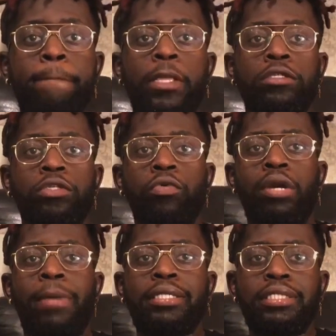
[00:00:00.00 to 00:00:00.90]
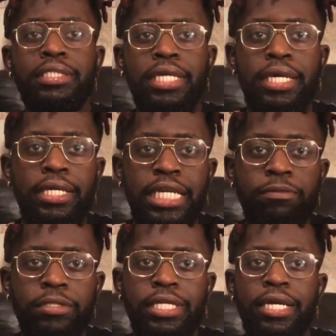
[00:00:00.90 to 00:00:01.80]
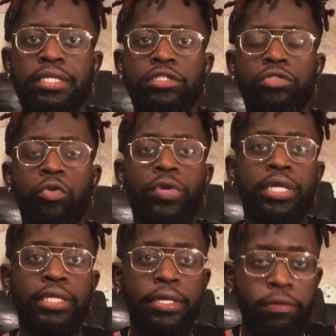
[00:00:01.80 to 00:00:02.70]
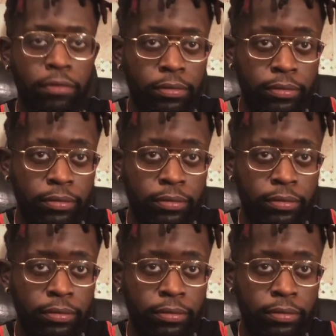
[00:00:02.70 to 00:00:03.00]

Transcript: So what I'm about to say, you're not supposed to take the story literal,